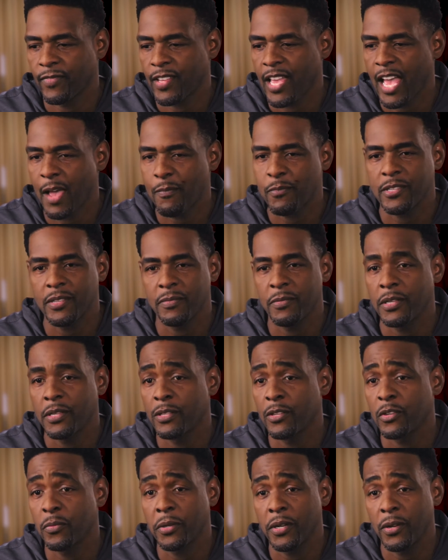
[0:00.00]
happens to be a
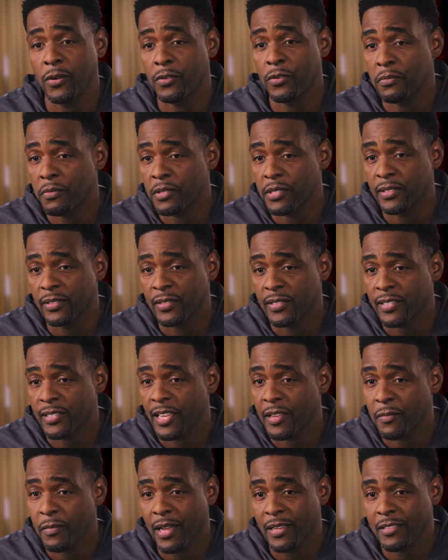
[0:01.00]
little bit older, but he's the
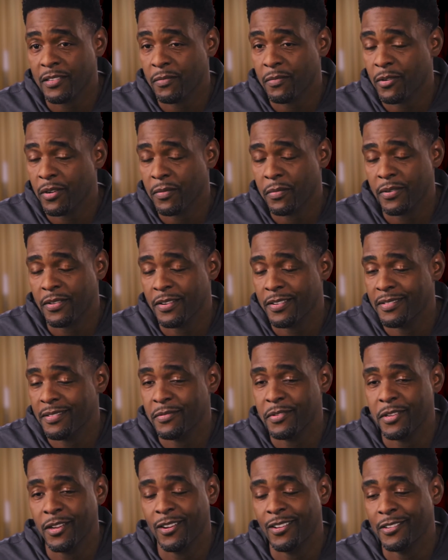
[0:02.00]
same basketball player
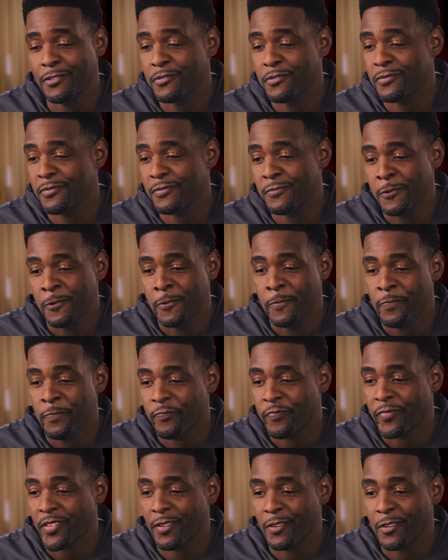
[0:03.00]
that we all knew
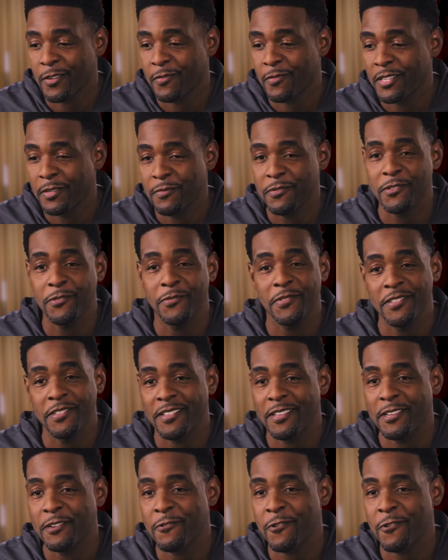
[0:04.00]
when he was doing his thing